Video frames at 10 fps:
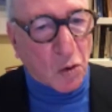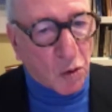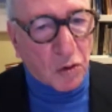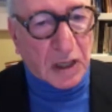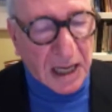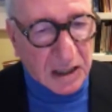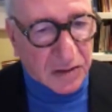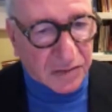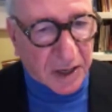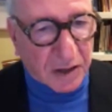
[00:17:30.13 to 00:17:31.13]
all kinds
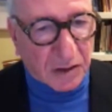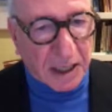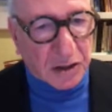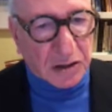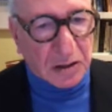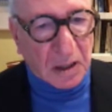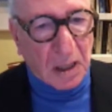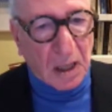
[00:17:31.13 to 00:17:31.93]
of regulation.